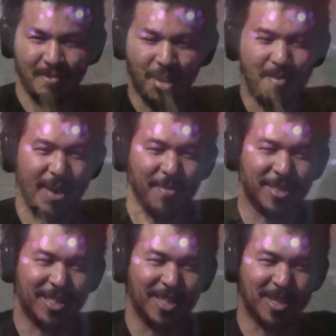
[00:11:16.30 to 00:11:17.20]
My man
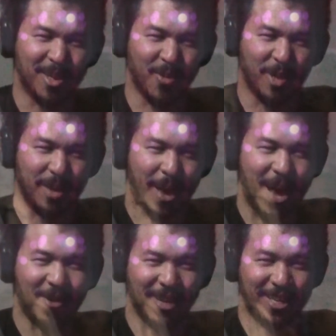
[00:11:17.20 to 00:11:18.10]
must have done something really
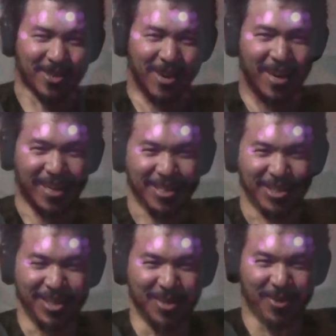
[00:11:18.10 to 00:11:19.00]
bad when he drank, because
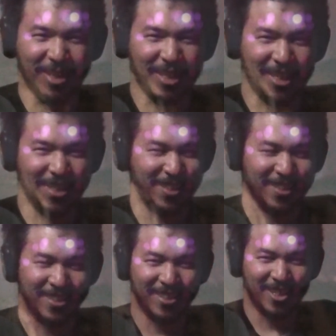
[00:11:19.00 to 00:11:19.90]
she's really
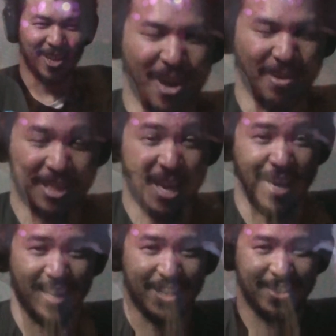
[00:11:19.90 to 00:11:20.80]
upset.